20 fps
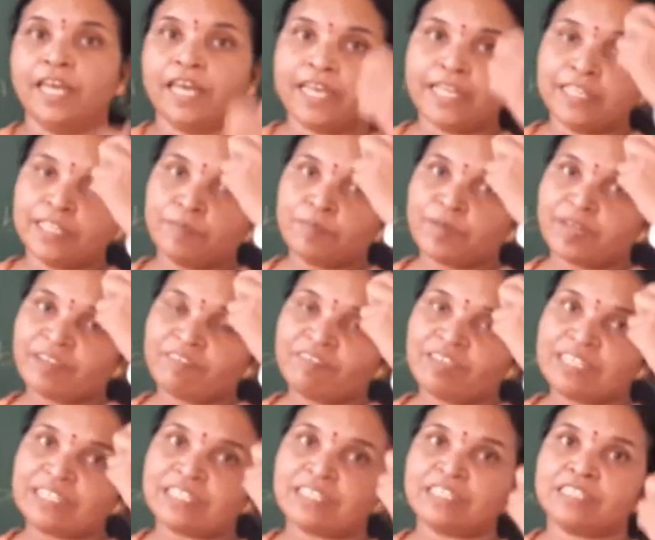In the
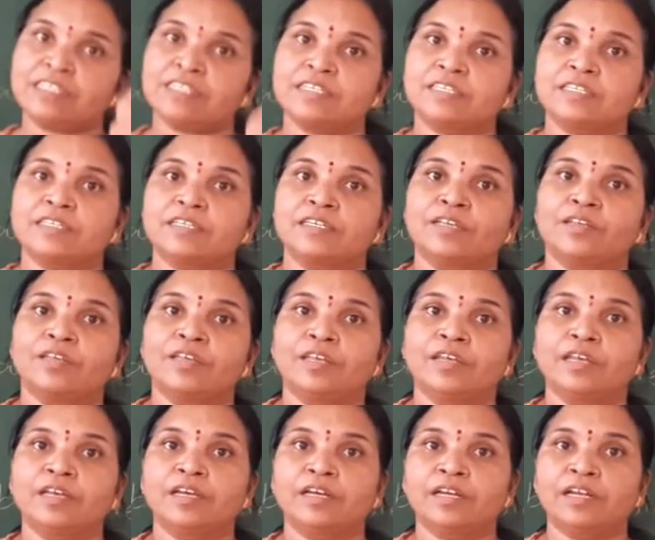previous
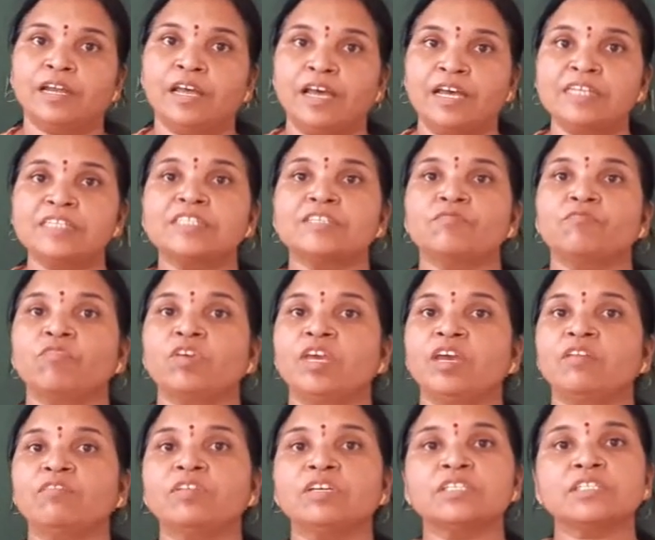class, we
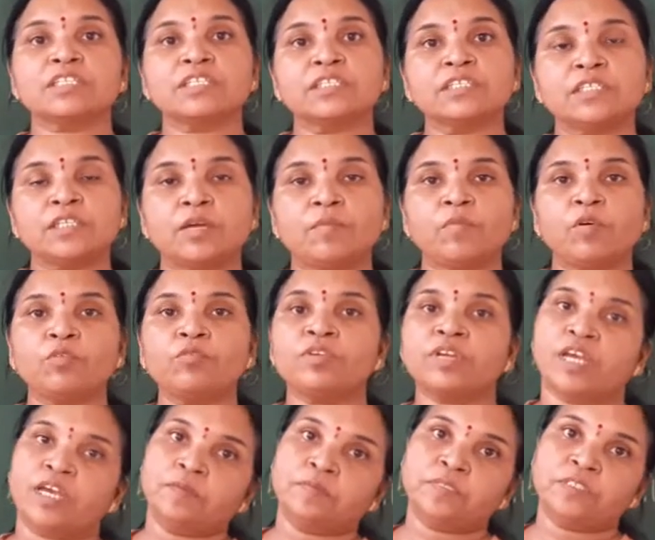have discussed about
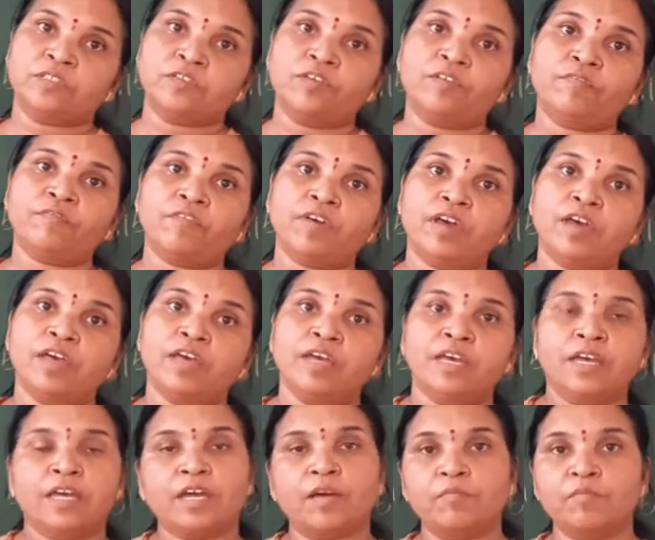types of
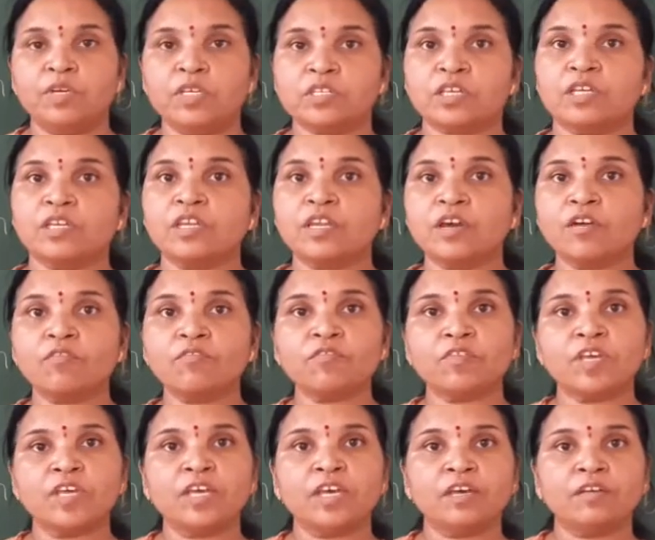combustion. Now
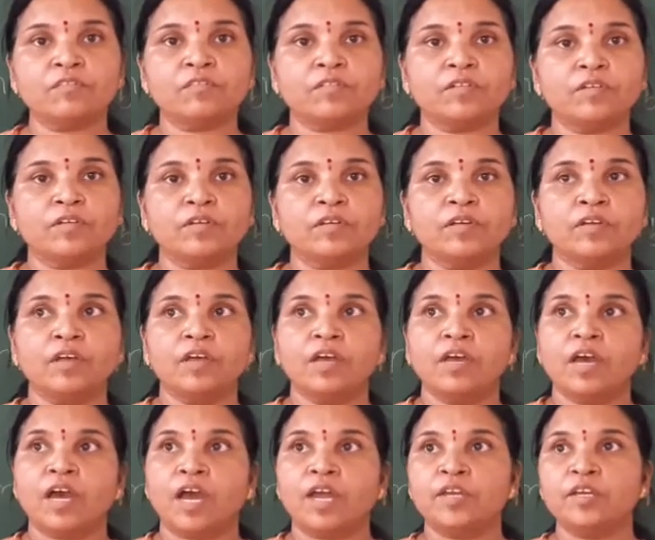we have
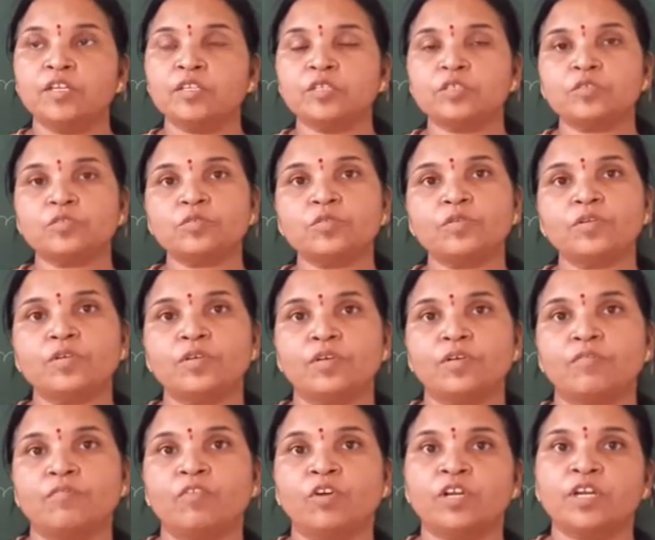understood
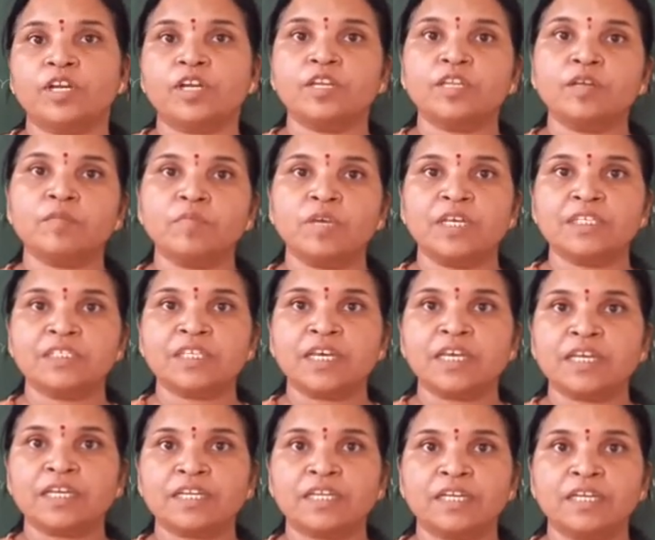what are the
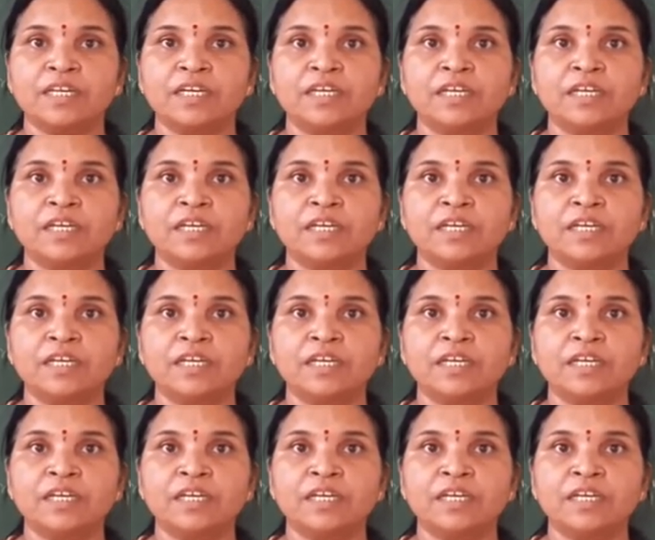basic